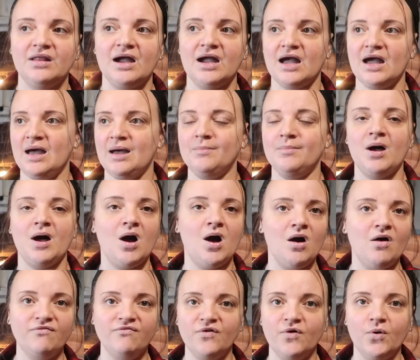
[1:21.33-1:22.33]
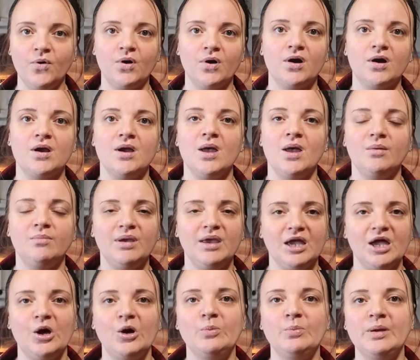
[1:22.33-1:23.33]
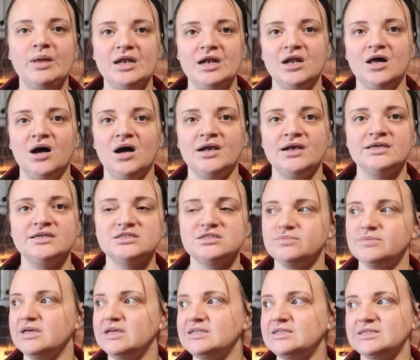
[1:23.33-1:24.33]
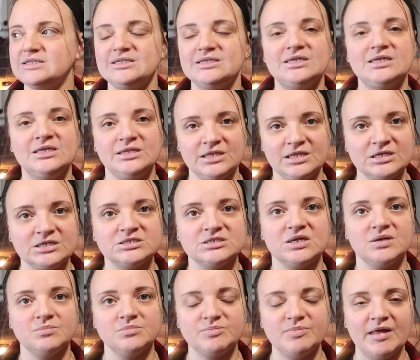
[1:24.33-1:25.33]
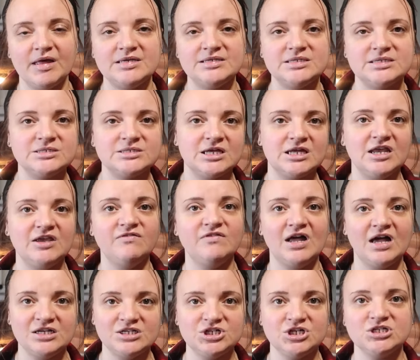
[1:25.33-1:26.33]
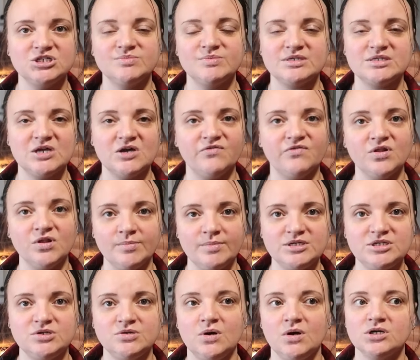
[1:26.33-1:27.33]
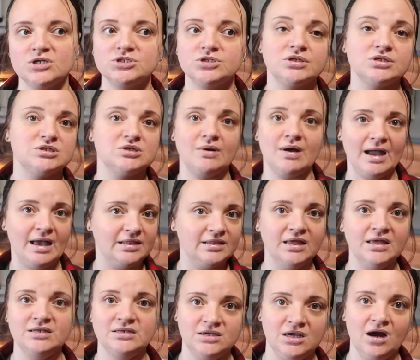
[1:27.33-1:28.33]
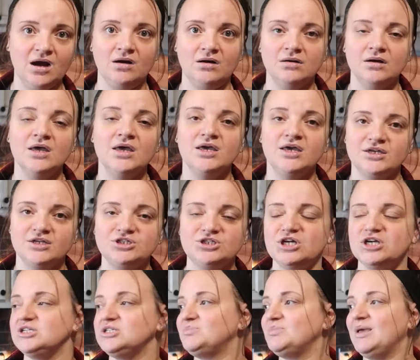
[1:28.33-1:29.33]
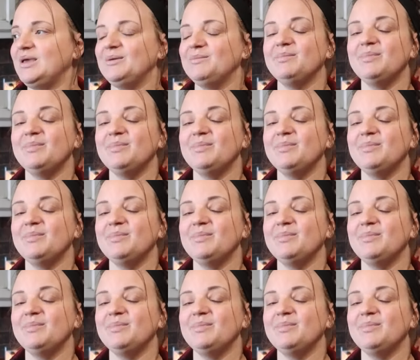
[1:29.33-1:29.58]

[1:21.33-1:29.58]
Like, I'm all for being open and honest, but there's some places that even I judge myself a little bit too harshly, so I ain't letting y'all judge me.